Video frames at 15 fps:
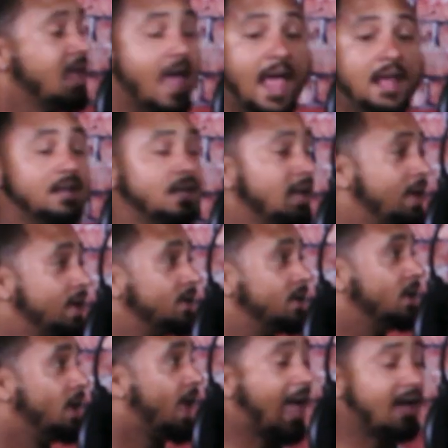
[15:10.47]
and then
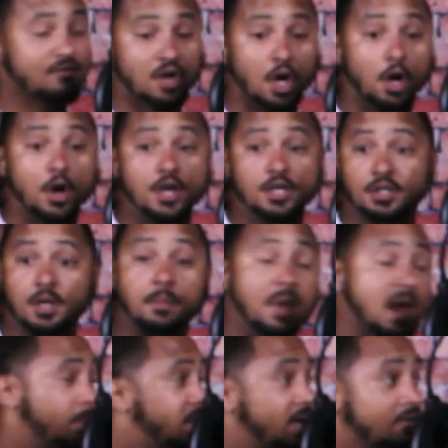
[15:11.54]
have courage to
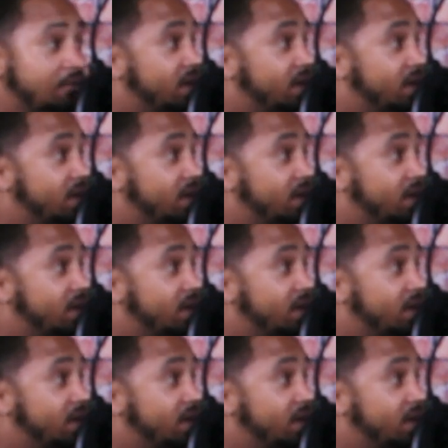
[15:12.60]
maybe if he